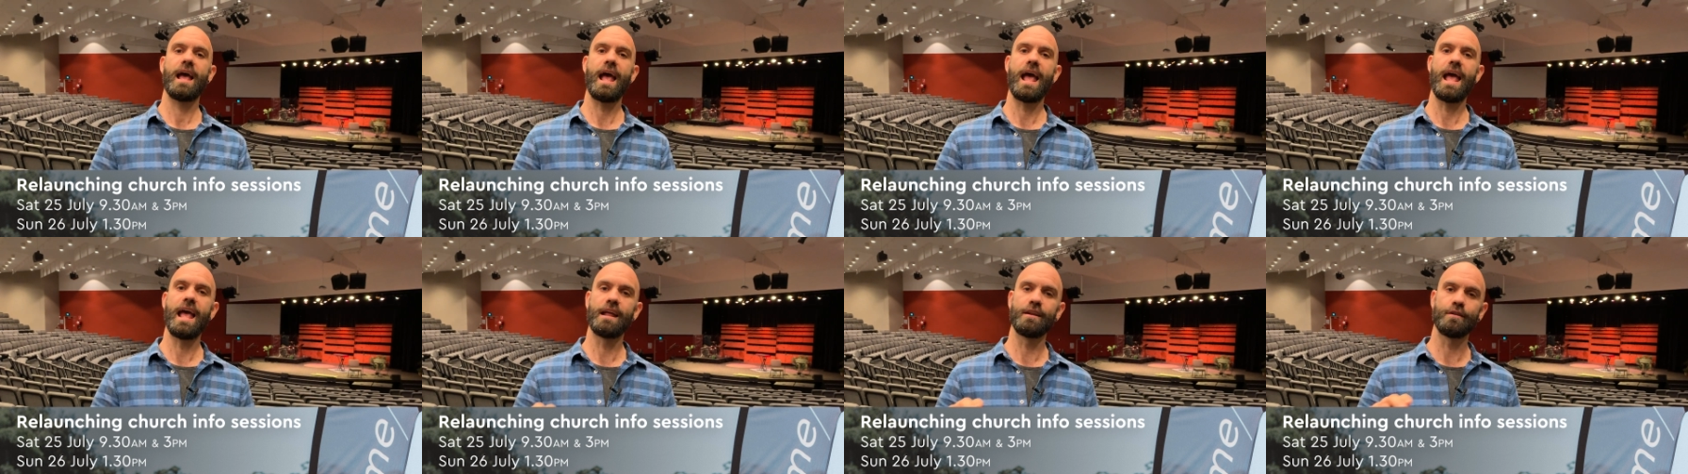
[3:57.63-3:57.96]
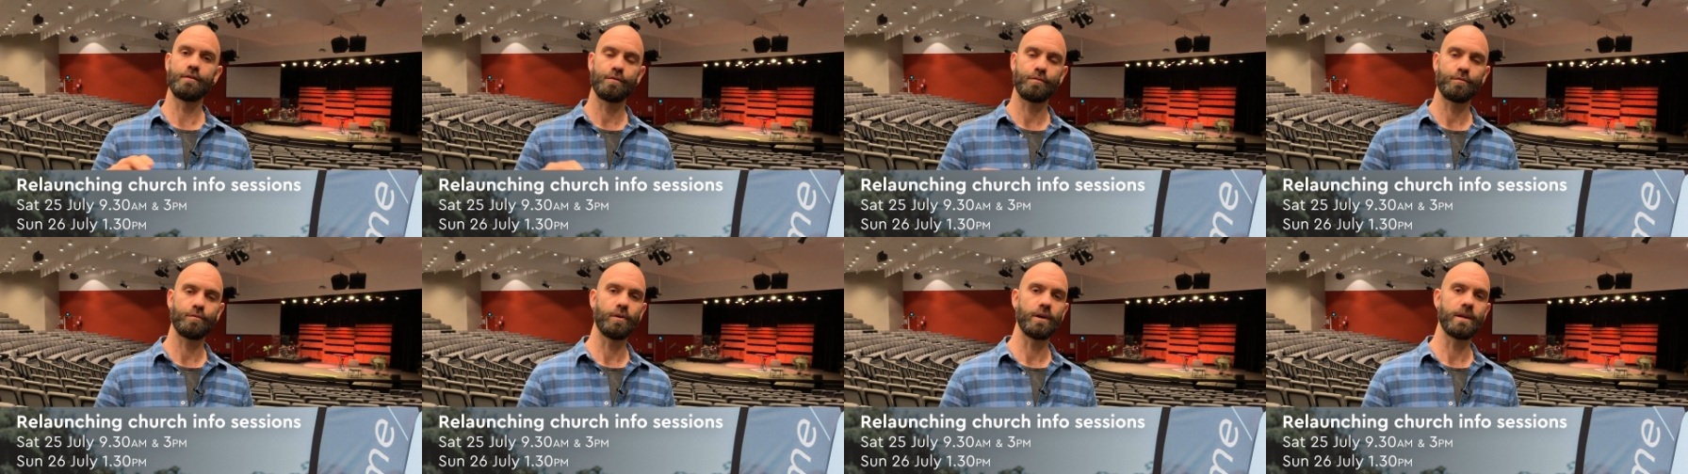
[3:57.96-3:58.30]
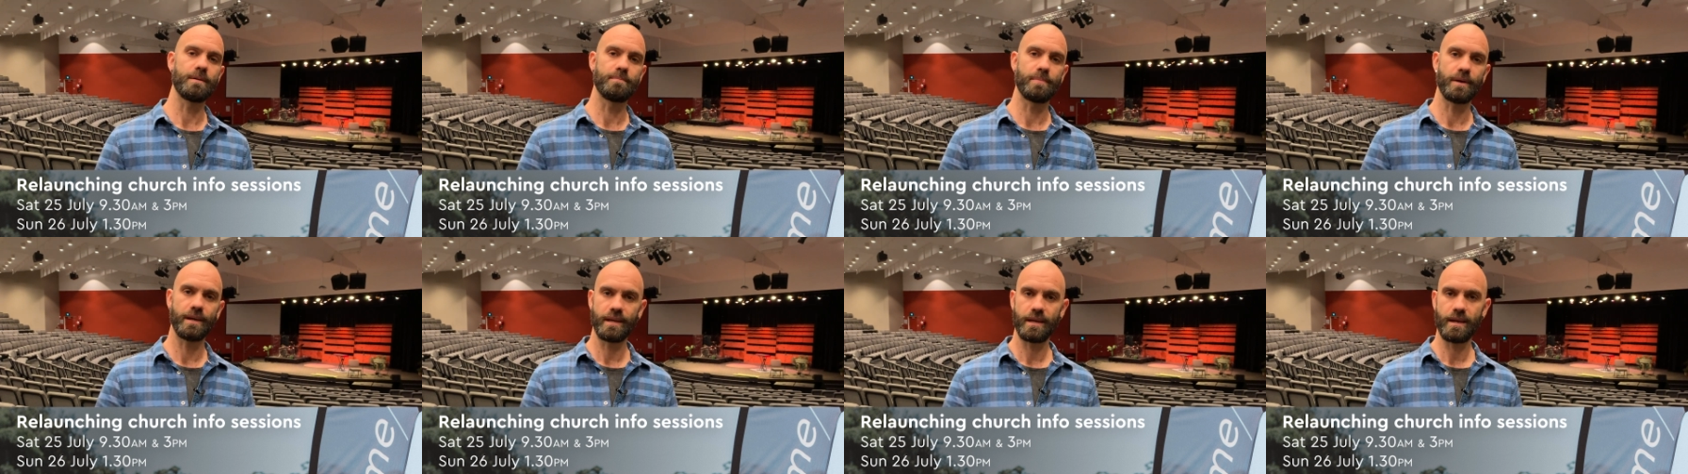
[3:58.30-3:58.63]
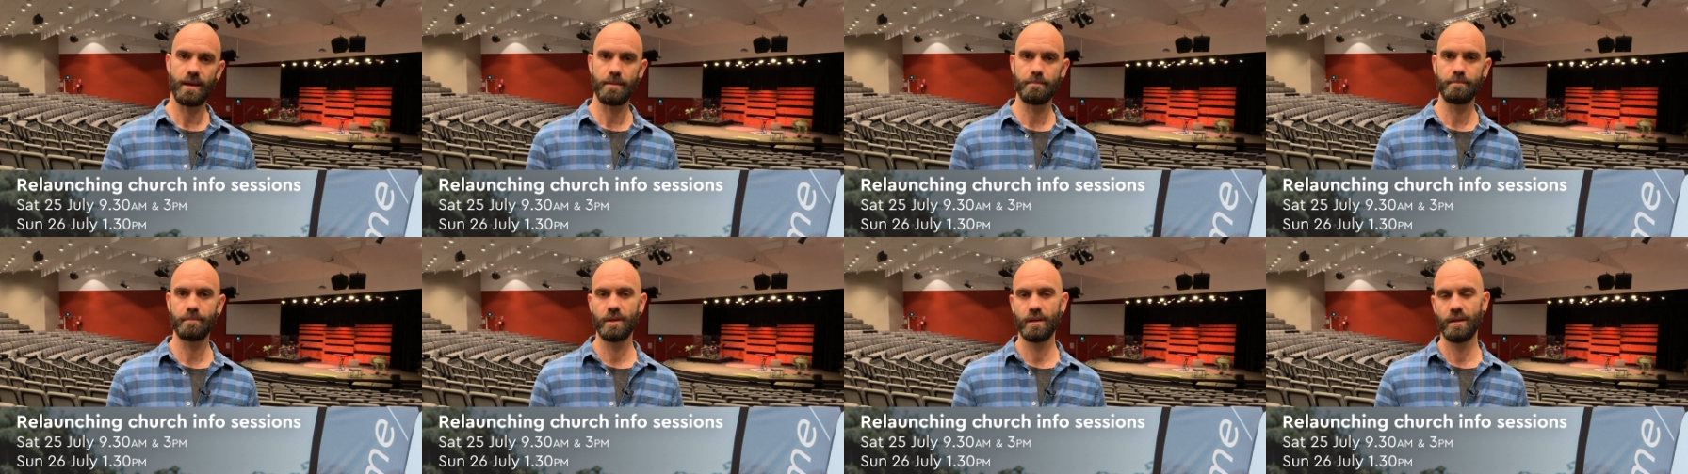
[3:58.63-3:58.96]
and
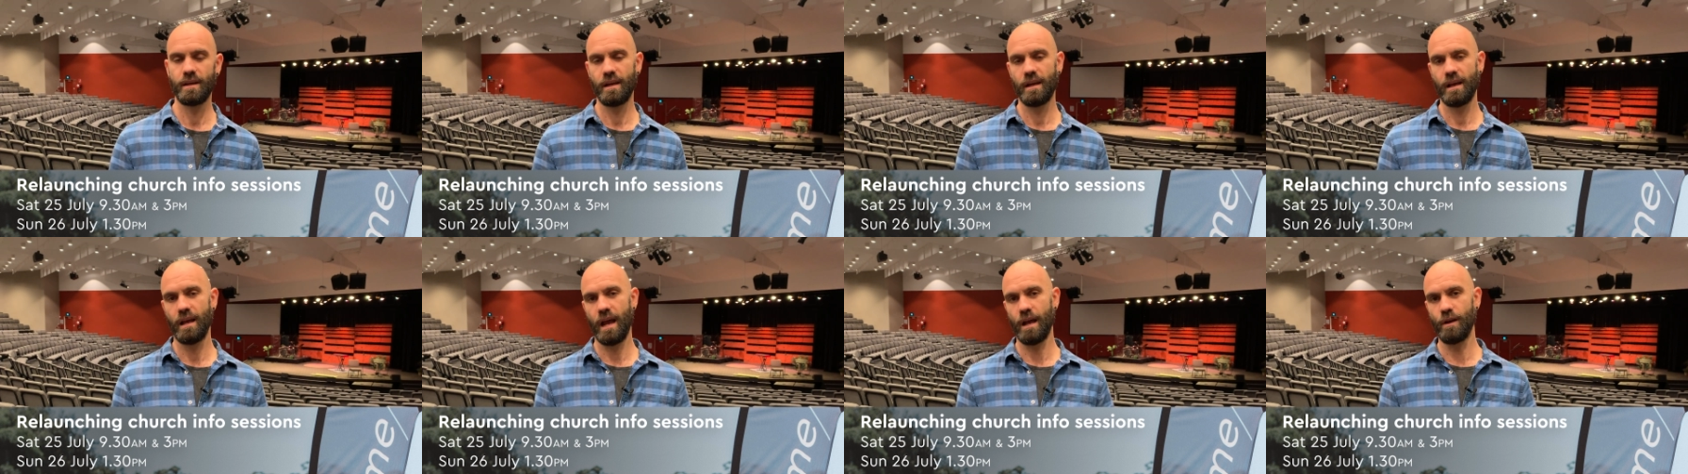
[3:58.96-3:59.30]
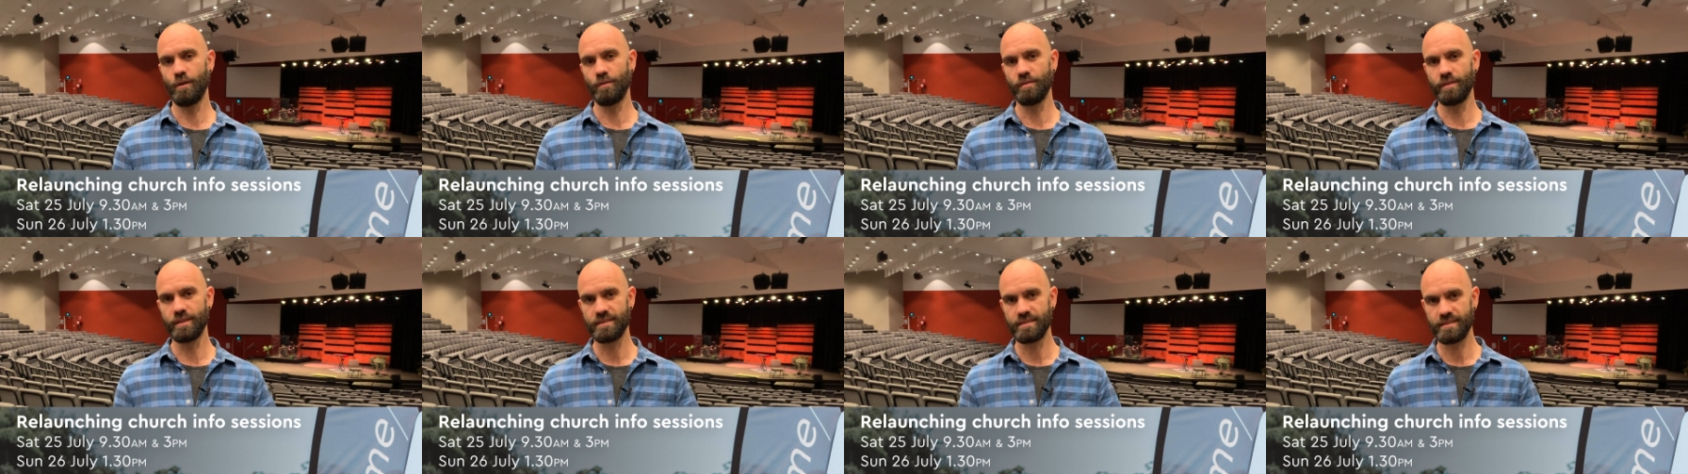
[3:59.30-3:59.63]
3pm and on the